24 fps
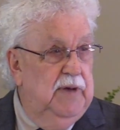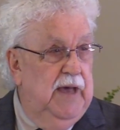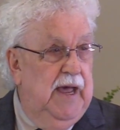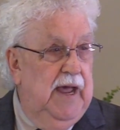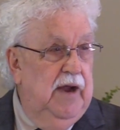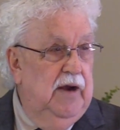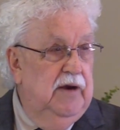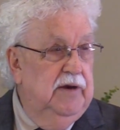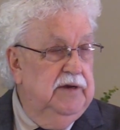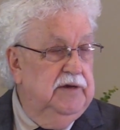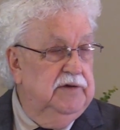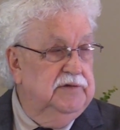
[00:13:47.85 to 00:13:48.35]

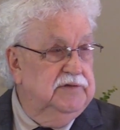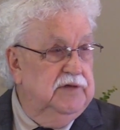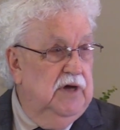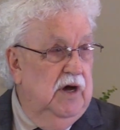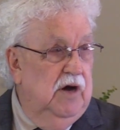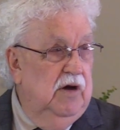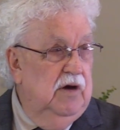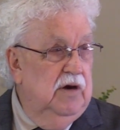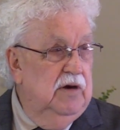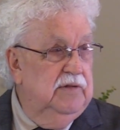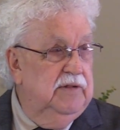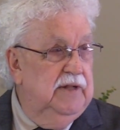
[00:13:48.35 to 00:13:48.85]
areas
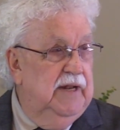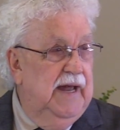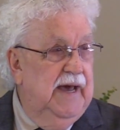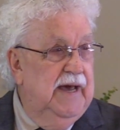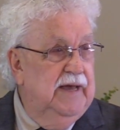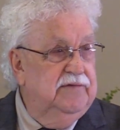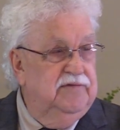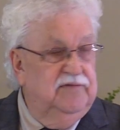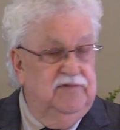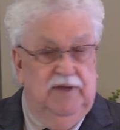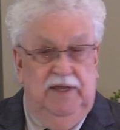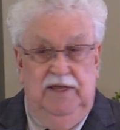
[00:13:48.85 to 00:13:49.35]
are that
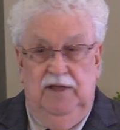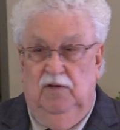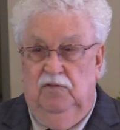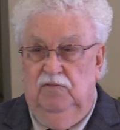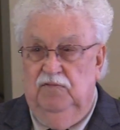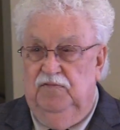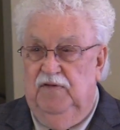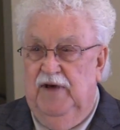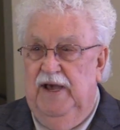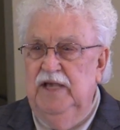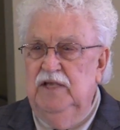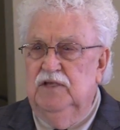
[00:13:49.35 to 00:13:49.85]
I see on
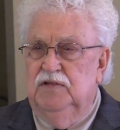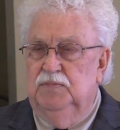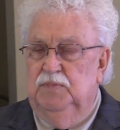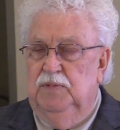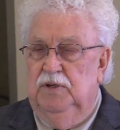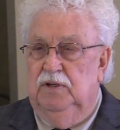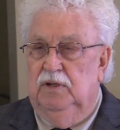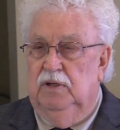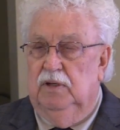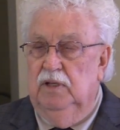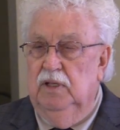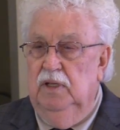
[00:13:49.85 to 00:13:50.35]

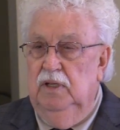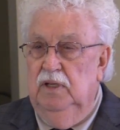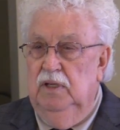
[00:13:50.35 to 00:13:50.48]
Facebook.